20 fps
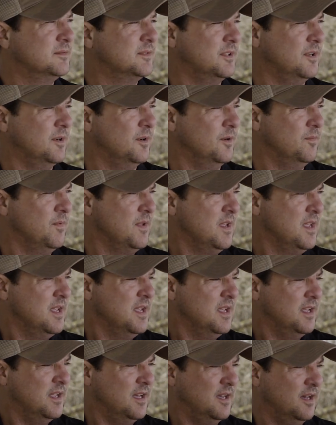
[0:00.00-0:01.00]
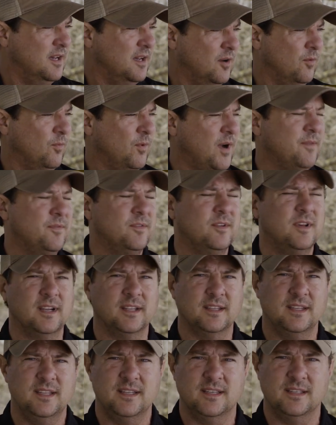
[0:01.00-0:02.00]
So a rifle
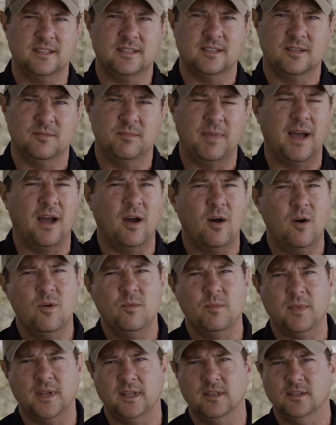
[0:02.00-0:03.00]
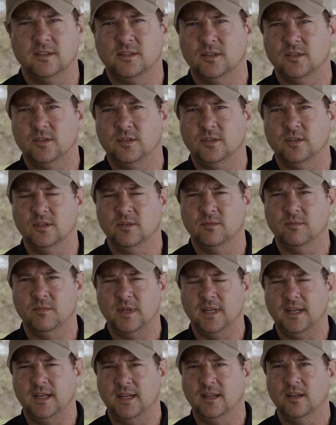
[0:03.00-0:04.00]
like this, by all means, shouldn't
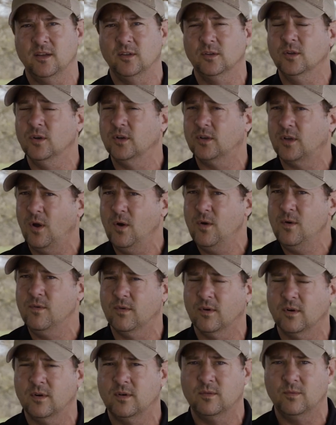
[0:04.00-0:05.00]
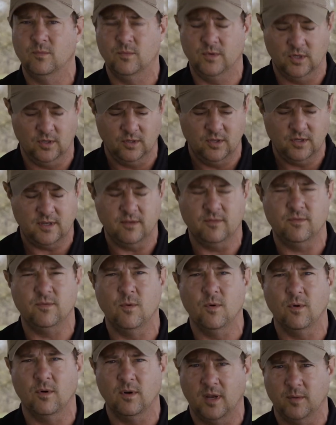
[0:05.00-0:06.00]
be looked over when you're looking
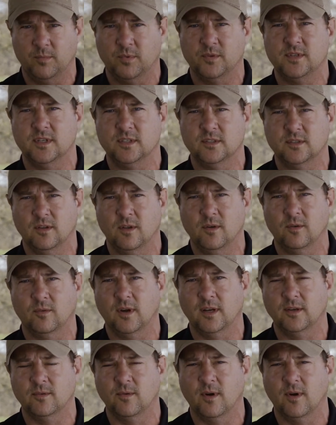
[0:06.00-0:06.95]
for a precision long-range